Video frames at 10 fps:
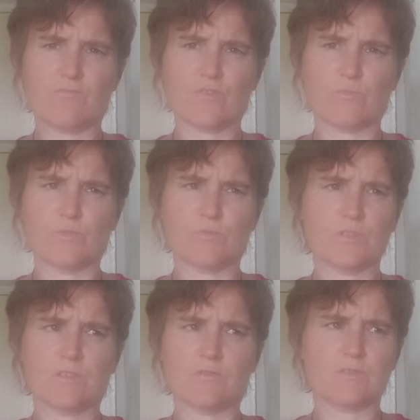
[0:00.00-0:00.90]
what
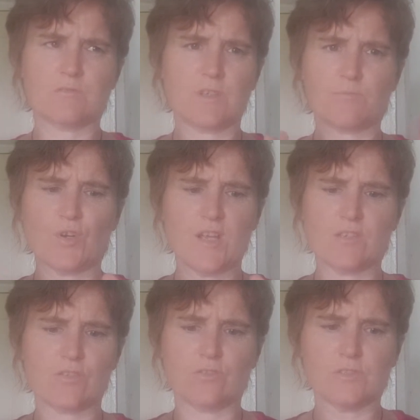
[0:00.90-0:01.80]
are those? That
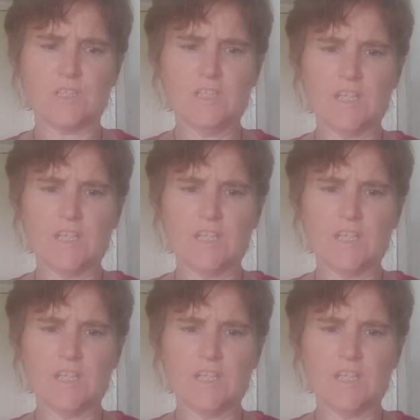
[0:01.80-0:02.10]
brand called?